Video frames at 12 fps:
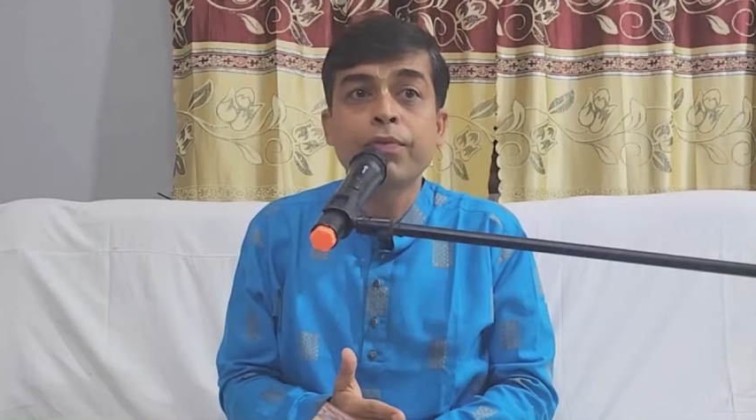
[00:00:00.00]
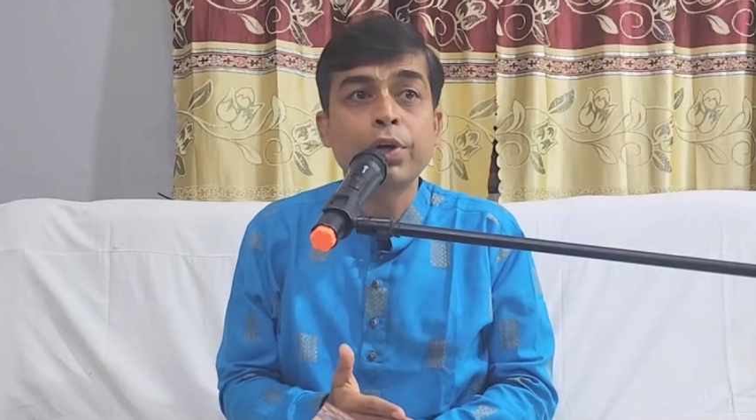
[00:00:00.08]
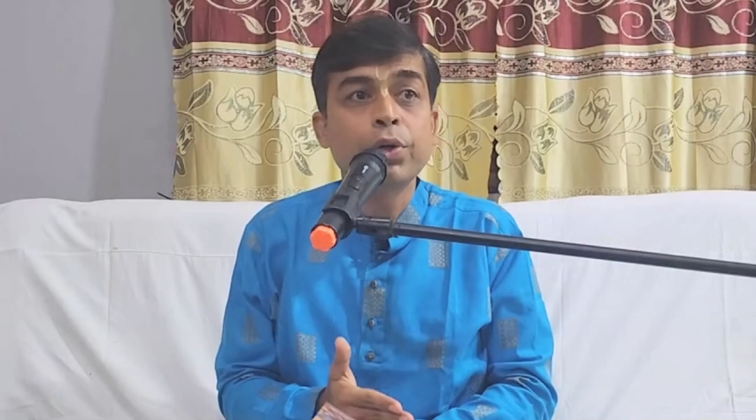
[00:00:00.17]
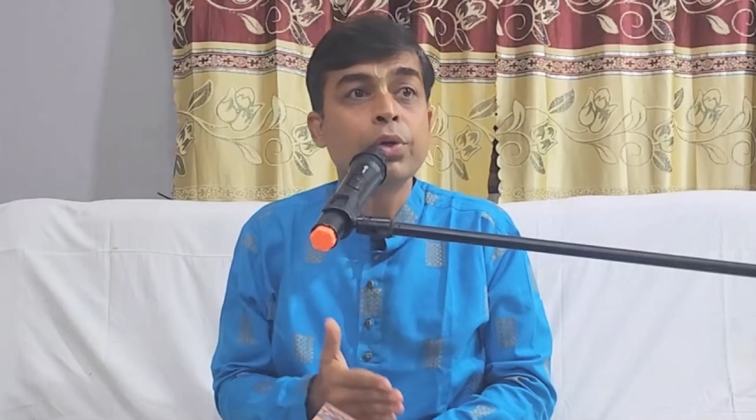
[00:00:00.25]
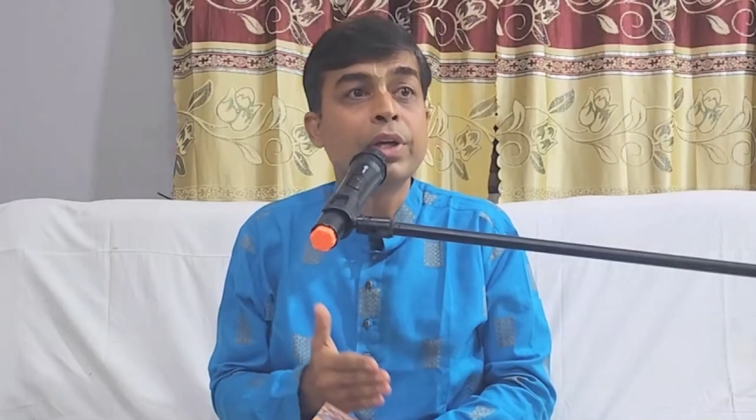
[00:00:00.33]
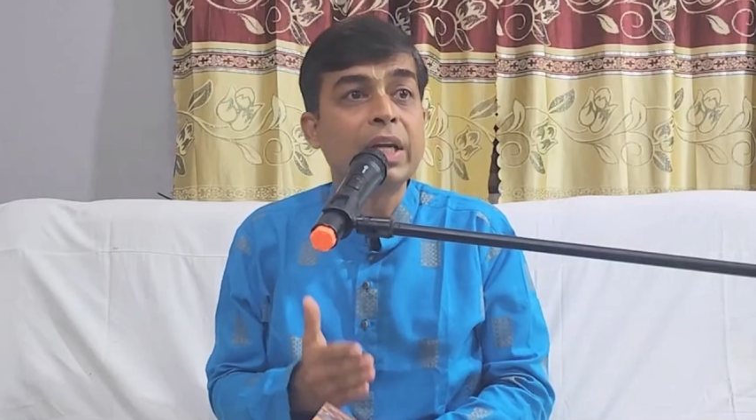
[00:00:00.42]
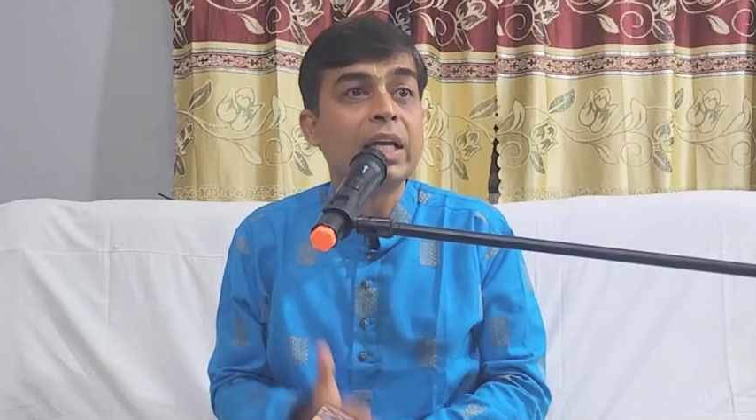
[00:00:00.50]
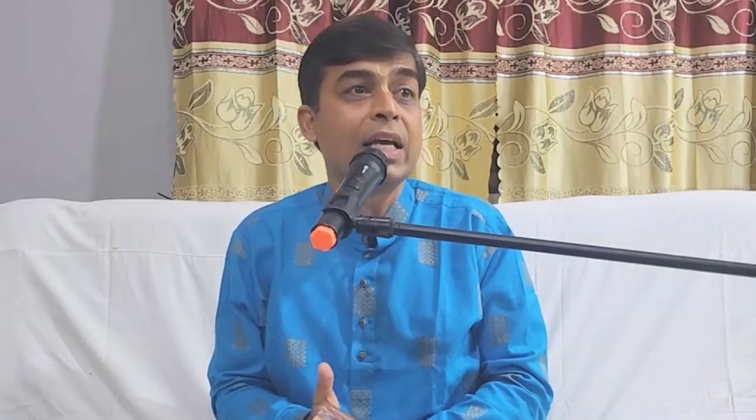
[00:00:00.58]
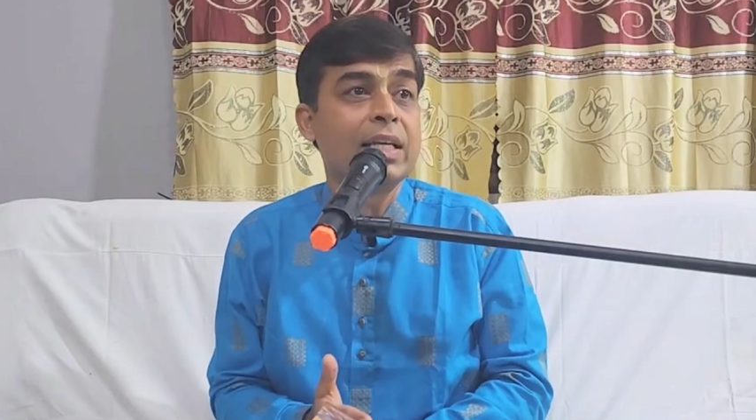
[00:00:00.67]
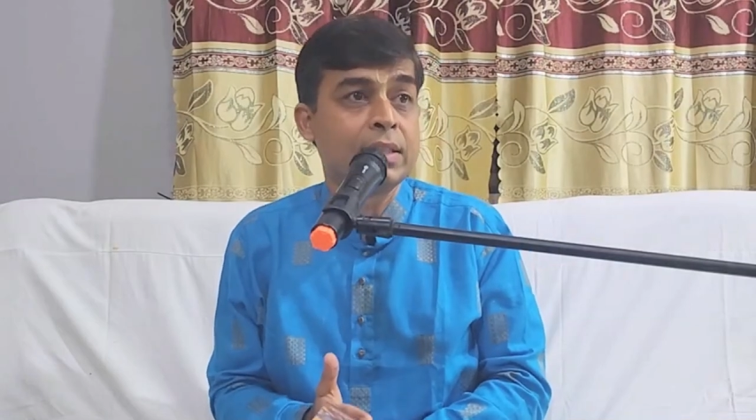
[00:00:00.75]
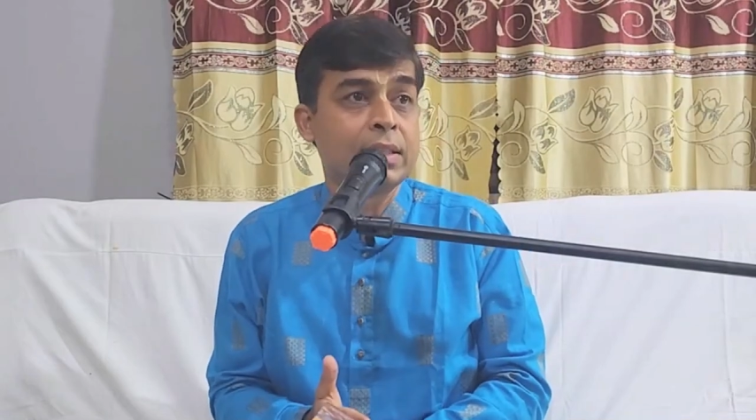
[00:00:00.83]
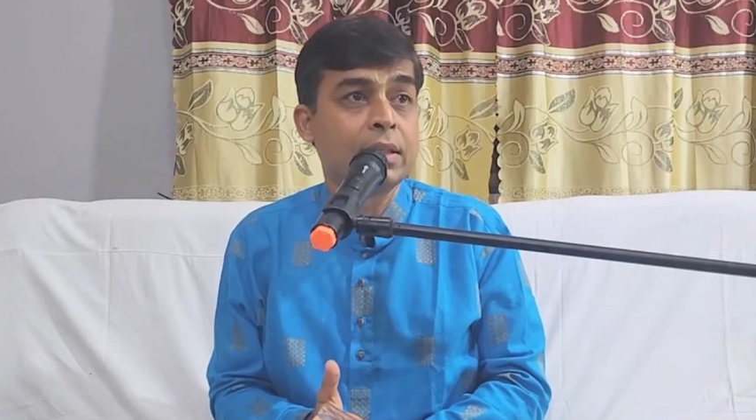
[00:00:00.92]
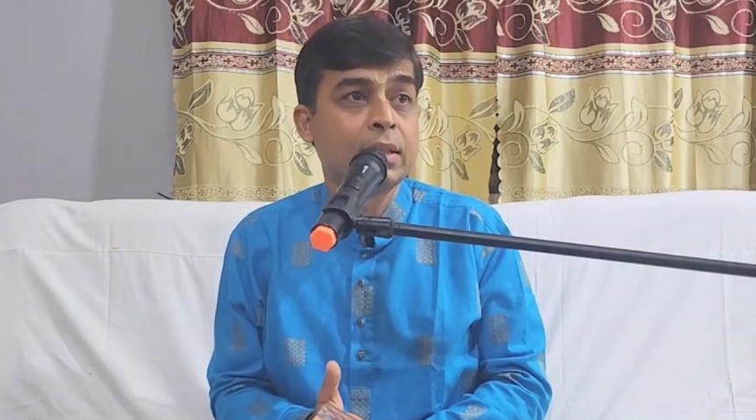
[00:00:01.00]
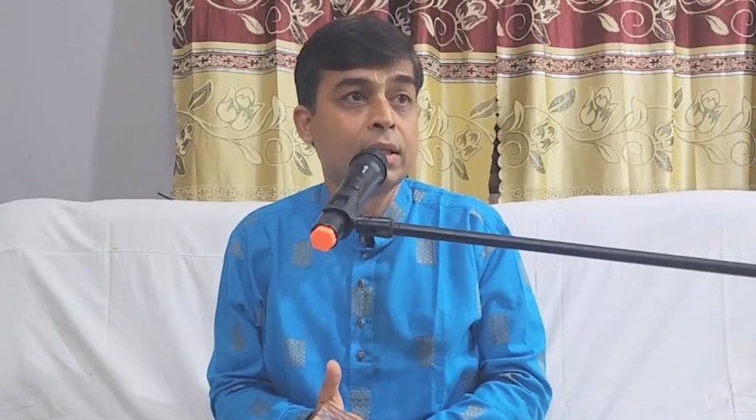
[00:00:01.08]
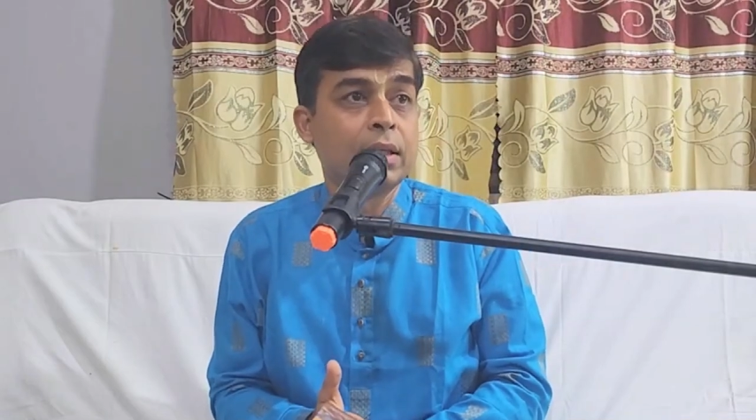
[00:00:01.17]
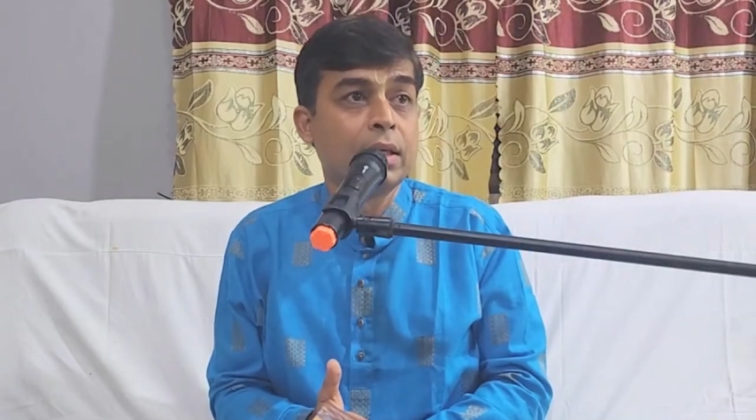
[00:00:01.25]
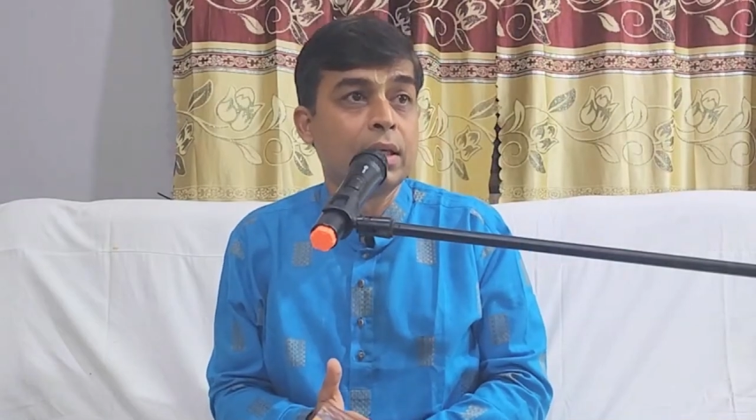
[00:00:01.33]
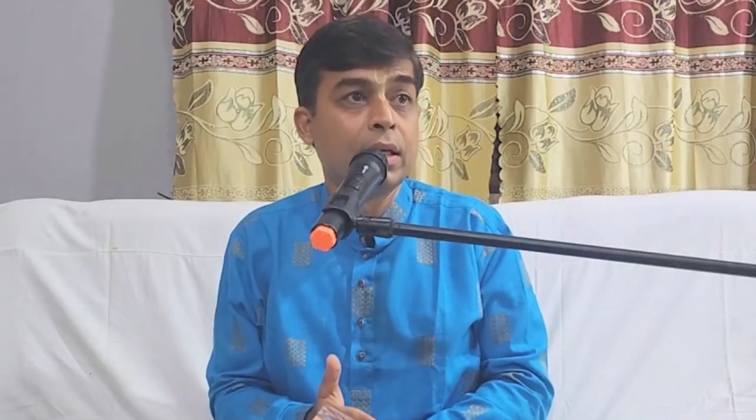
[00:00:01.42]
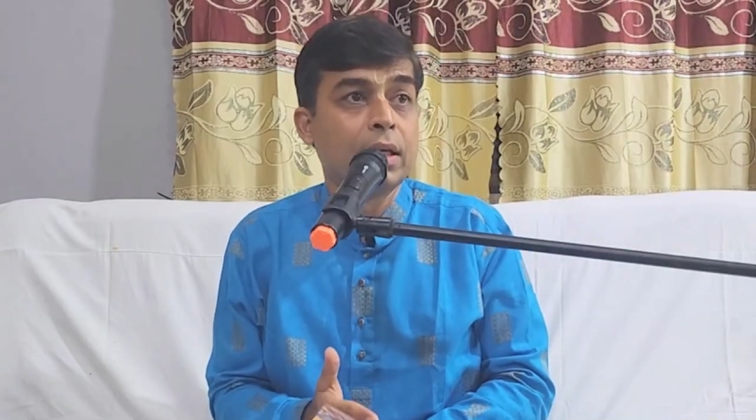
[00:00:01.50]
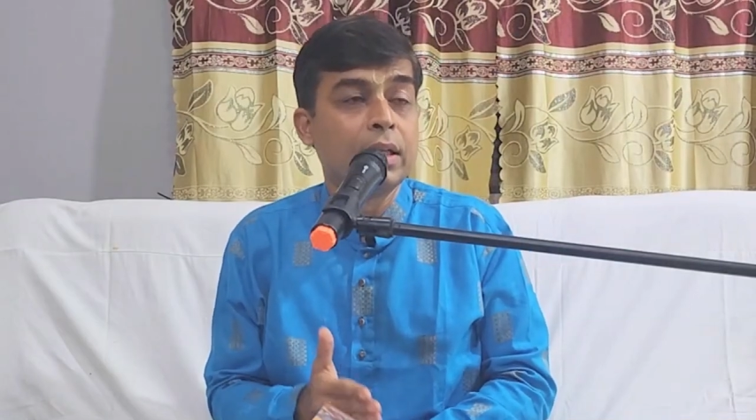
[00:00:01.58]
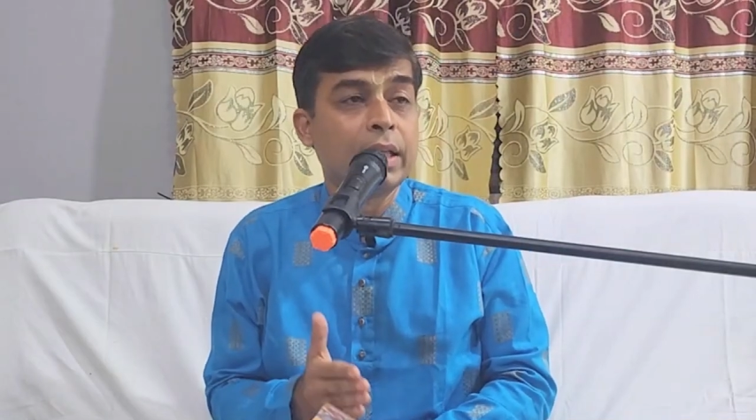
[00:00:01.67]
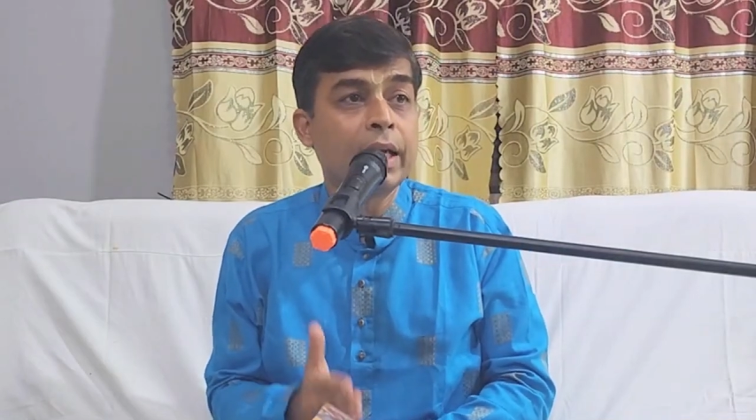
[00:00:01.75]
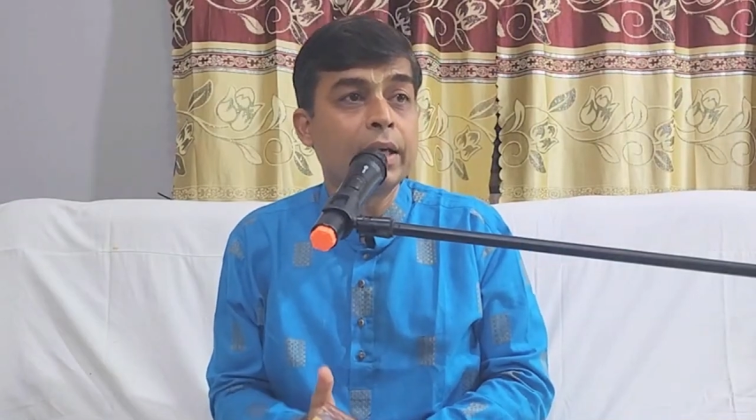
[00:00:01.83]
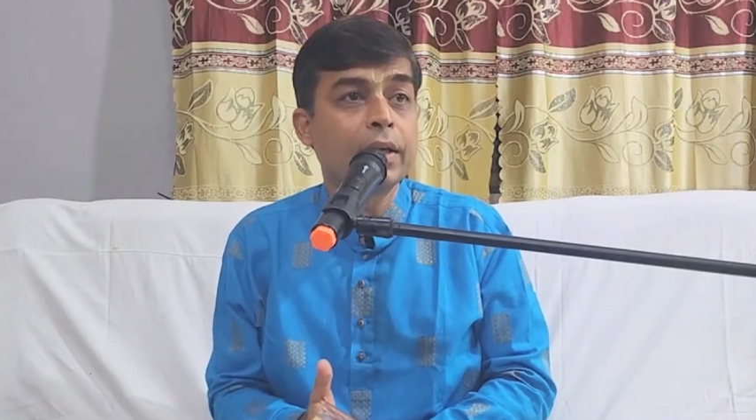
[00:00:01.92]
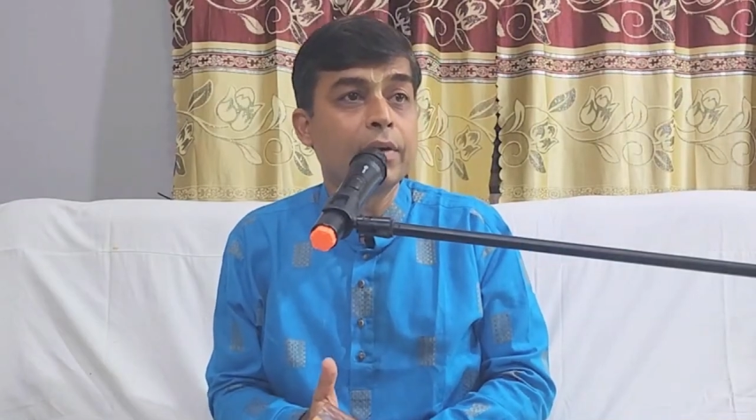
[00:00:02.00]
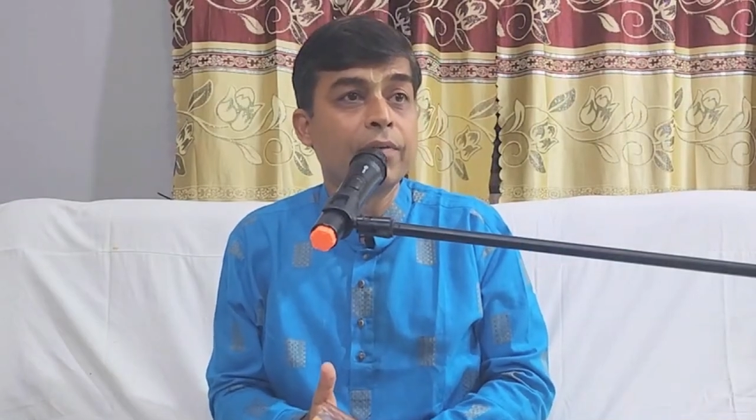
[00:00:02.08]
for you to realize that